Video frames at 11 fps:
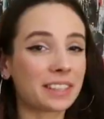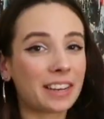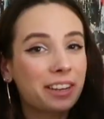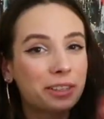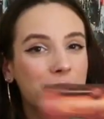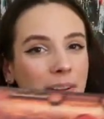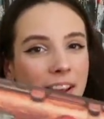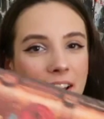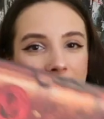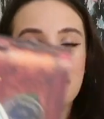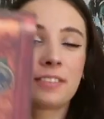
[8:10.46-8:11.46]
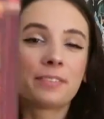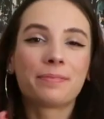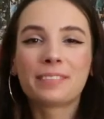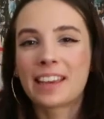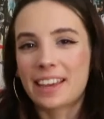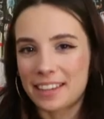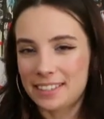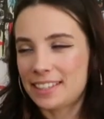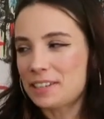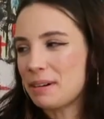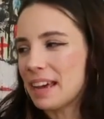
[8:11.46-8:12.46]
So the next one I have is
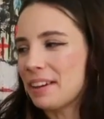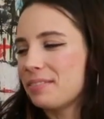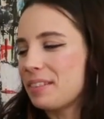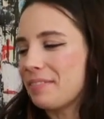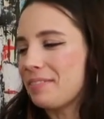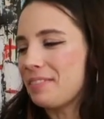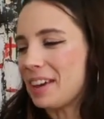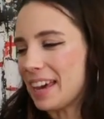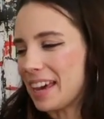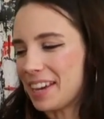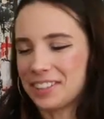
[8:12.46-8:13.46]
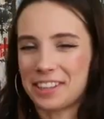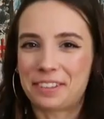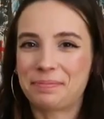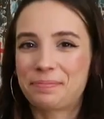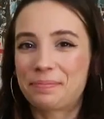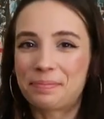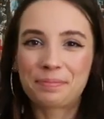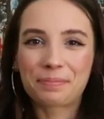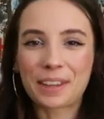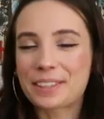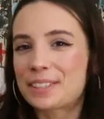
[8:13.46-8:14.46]
Seaway Vacation.
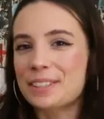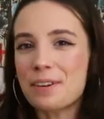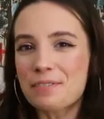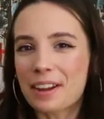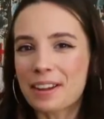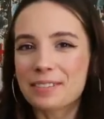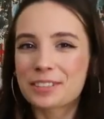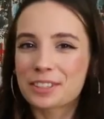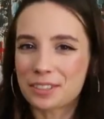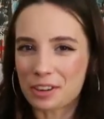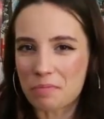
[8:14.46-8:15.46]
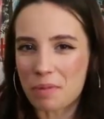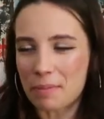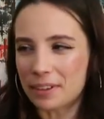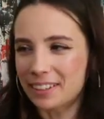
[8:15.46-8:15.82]
So fun, Toronto pop